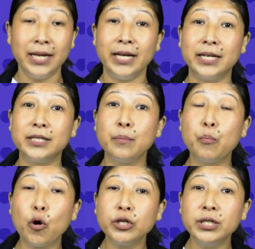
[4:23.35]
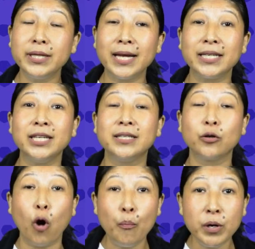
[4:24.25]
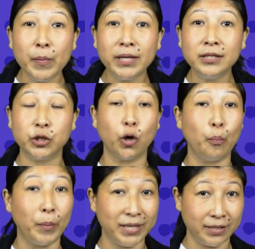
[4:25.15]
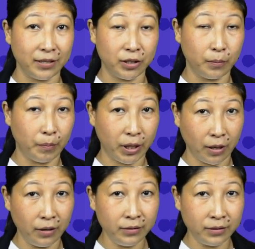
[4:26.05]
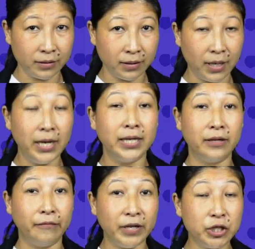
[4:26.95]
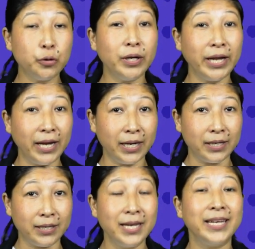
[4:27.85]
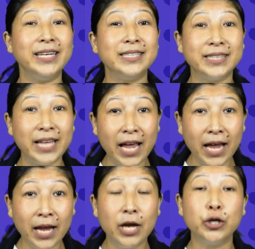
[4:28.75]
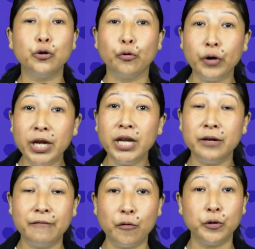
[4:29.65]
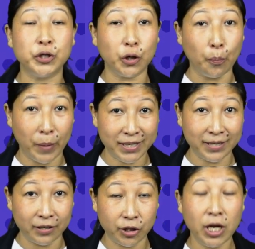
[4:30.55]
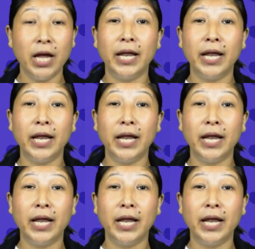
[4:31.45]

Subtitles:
it is important that it complements your message, because the visual aid is there to reinforce your message.